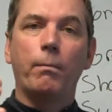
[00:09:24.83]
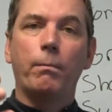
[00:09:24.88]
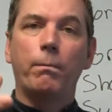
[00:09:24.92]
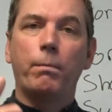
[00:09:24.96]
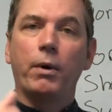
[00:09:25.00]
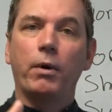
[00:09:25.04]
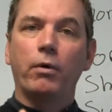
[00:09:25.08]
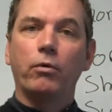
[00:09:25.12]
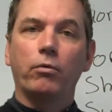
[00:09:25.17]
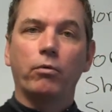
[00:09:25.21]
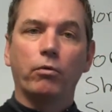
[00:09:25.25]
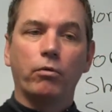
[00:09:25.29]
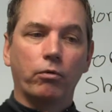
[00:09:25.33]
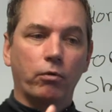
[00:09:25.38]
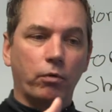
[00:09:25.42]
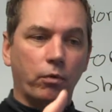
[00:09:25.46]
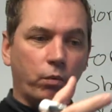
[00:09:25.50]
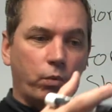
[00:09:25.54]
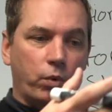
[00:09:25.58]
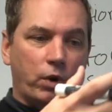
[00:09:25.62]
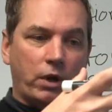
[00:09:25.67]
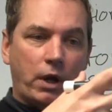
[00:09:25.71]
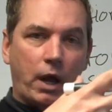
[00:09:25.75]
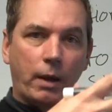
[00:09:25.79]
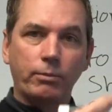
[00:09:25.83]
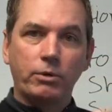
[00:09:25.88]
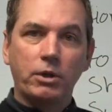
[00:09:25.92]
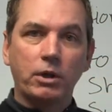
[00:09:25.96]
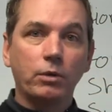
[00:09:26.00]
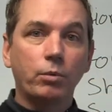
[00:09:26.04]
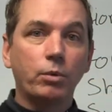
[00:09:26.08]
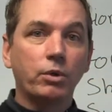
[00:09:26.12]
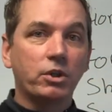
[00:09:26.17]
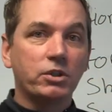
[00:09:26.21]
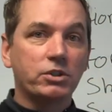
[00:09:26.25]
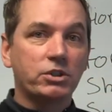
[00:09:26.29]
But when I'm
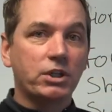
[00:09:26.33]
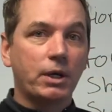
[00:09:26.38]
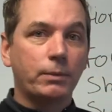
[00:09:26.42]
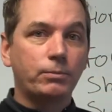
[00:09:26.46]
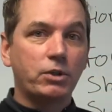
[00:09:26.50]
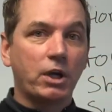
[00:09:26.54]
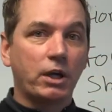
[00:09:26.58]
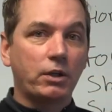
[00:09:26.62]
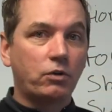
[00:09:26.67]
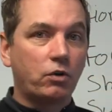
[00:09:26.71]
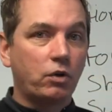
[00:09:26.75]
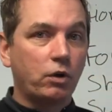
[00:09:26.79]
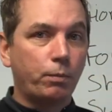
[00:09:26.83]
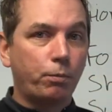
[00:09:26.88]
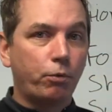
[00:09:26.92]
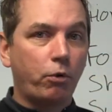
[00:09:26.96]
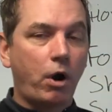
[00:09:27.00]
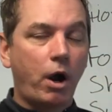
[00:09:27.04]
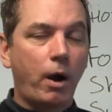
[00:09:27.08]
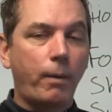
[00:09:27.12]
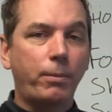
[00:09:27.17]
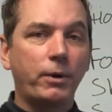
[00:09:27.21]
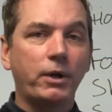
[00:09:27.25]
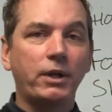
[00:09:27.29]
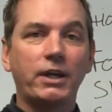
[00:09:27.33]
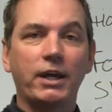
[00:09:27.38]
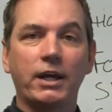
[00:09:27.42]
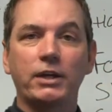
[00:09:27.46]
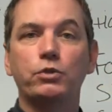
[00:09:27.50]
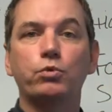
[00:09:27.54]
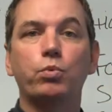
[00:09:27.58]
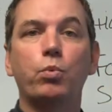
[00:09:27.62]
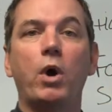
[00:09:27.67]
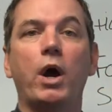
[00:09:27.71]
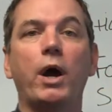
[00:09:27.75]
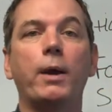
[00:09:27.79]
dealing with a subject to property,
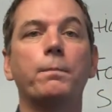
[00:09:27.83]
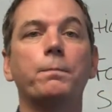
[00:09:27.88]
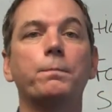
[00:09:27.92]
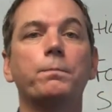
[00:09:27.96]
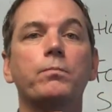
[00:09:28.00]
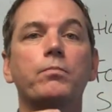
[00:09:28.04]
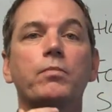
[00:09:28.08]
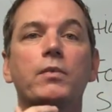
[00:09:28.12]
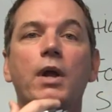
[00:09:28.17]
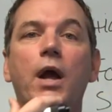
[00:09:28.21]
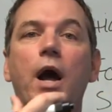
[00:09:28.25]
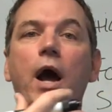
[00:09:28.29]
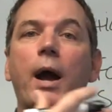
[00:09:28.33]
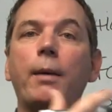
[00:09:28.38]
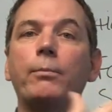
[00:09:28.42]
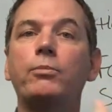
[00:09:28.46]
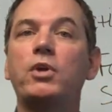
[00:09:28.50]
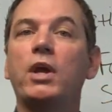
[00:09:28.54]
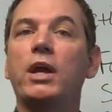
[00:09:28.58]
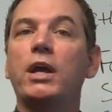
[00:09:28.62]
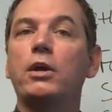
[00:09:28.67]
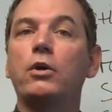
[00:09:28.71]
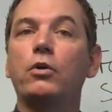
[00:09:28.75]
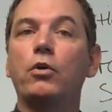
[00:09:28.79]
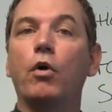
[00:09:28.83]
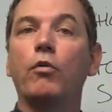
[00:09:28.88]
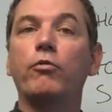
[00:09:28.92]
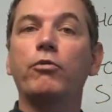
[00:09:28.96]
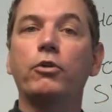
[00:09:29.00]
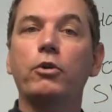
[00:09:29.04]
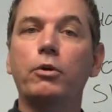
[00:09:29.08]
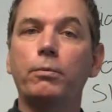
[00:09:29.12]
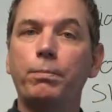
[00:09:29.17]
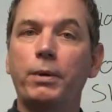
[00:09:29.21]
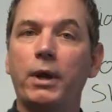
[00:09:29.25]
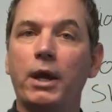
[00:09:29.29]
guess what? I'm taking over
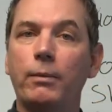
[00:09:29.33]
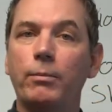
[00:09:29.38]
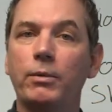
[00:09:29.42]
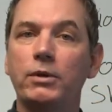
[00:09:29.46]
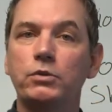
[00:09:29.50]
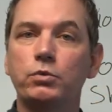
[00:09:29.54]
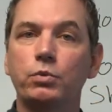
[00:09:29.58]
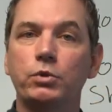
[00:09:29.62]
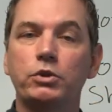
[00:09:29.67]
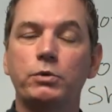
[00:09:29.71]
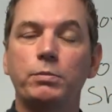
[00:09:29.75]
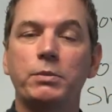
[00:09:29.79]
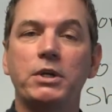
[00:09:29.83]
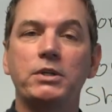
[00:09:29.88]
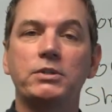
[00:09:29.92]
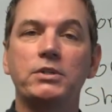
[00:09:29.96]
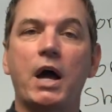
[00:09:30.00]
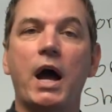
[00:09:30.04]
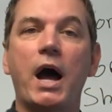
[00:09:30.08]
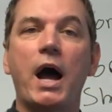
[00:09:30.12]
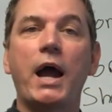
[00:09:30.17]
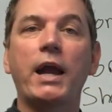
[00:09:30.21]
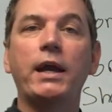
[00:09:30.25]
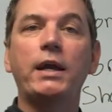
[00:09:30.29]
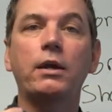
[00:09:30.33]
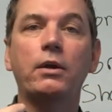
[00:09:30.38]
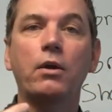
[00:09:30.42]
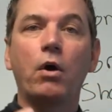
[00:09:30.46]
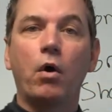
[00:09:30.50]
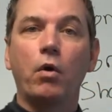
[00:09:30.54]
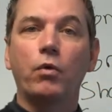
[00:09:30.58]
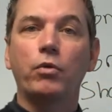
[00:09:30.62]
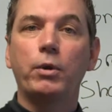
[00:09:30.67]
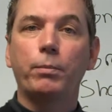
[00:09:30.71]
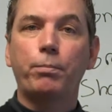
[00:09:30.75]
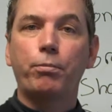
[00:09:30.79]
their payments, which means I can
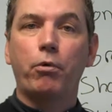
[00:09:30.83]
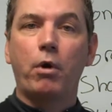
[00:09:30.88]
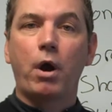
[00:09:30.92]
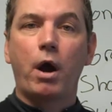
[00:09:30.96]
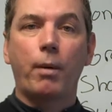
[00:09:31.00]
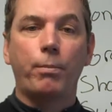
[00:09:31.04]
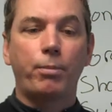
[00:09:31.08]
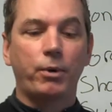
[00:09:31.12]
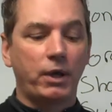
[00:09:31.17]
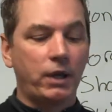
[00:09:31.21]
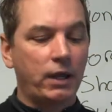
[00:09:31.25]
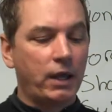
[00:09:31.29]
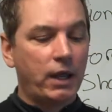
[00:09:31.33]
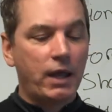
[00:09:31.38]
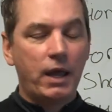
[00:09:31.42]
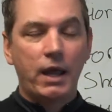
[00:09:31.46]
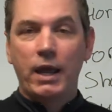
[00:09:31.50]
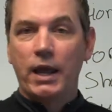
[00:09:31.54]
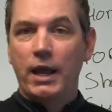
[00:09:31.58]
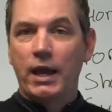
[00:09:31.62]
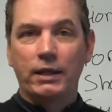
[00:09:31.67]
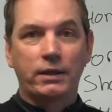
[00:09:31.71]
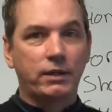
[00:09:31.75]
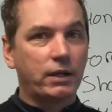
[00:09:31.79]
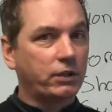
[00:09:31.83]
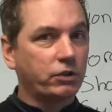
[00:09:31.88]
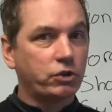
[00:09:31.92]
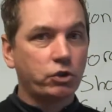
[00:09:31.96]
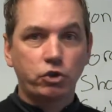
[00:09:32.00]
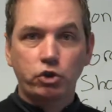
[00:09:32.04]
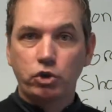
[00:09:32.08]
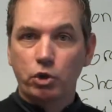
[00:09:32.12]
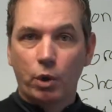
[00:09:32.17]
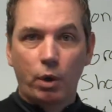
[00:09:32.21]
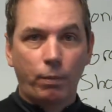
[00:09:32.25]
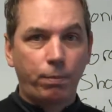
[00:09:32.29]
own the property. It
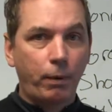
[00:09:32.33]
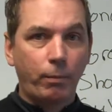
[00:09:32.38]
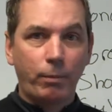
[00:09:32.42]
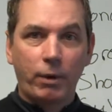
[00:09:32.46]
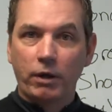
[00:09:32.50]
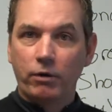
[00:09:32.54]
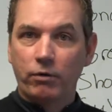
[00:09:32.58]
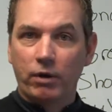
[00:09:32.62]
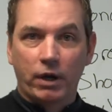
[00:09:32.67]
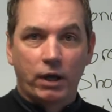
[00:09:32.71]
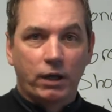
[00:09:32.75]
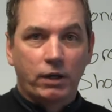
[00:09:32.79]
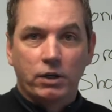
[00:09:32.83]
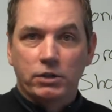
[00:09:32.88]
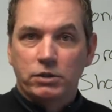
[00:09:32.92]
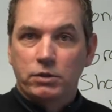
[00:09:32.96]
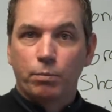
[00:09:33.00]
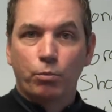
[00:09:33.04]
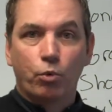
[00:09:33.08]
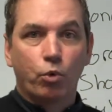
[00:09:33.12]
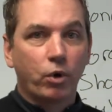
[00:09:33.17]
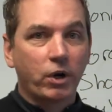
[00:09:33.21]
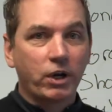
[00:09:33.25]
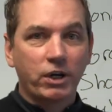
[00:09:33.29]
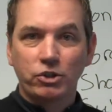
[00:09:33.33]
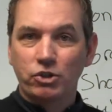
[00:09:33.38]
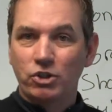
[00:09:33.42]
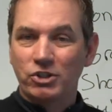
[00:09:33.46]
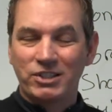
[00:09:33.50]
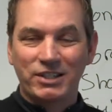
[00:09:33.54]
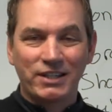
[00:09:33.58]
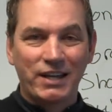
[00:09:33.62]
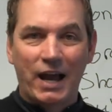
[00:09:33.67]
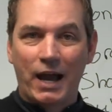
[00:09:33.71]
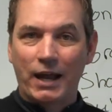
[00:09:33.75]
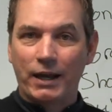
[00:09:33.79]
doesn't show up on my credit because the mortgage
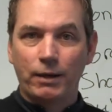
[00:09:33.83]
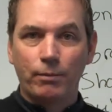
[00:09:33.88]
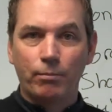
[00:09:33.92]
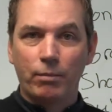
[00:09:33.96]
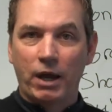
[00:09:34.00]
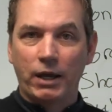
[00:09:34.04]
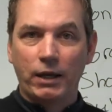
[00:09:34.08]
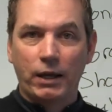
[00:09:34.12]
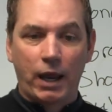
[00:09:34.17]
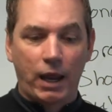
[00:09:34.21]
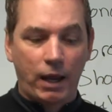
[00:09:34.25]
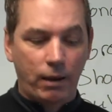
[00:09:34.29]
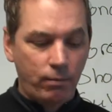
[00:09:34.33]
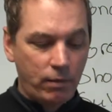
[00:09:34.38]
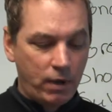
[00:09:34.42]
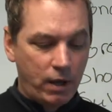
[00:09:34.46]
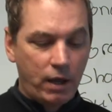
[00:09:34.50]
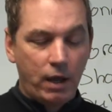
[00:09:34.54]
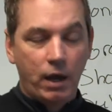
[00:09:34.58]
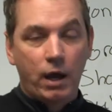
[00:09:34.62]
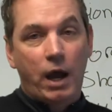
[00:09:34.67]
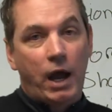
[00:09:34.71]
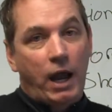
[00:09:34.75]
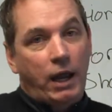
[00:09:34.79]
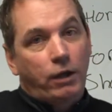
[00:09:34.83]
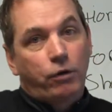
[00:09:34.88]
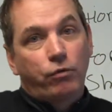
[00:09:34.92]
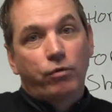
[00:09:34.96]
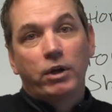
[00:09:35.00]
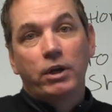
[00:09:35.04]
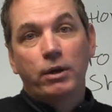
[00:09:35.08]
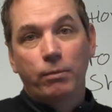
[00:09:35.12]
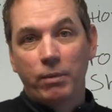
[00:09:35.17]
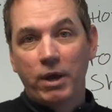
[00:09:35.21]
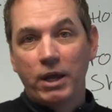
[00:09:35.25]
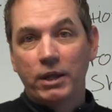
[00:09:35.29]
is not in my name. I
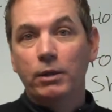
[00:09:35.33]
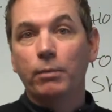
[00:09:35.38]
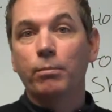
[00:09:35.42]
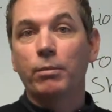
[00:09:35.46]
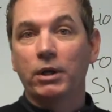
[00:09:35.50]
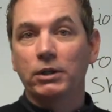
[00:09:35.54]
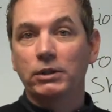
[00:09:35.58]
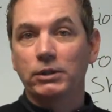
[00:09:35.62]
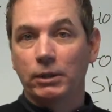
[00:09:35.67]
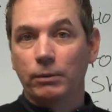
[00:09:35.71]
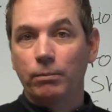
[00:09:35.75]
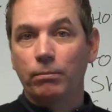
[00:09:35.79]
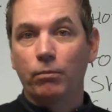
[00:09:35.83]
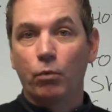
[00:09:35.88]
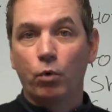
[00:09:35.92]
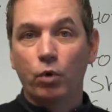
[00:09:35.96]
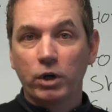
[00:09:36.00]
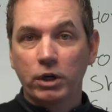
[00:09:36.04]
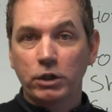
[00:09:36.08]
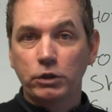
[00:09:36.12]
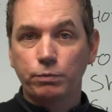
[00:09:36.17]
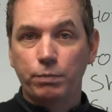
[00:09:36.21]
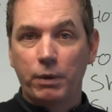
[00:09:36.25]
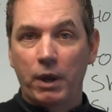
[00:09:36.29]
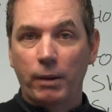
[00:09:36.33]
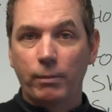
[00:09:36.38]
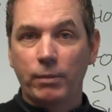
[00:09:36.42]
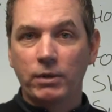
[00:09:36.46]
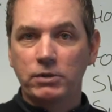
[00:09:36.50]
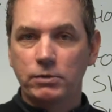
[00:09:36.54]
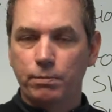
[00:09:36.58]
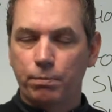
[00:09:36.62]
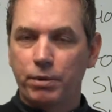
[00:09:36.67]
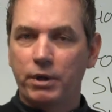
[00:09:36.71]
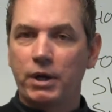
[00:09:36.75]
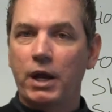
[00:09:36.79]
agree to make the monthly mortgage
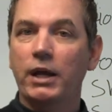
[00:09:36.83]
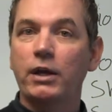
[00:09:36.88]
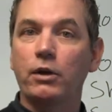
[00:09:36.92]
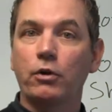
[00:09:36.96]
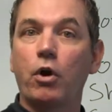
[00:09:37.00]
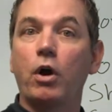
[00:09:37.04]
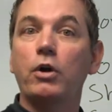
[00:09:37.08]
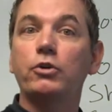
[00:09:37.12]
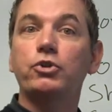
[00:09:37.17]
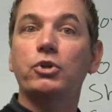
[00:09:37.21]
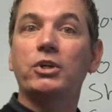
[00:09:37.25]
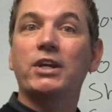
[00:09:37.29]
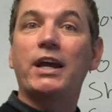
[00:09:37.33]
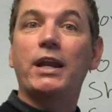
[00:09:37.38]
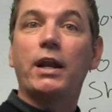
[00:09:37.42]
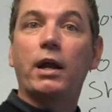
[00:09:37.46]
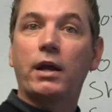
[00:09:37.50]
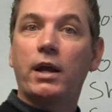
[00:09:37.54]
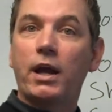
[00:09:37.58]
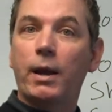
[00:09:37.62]
payments, but I can also get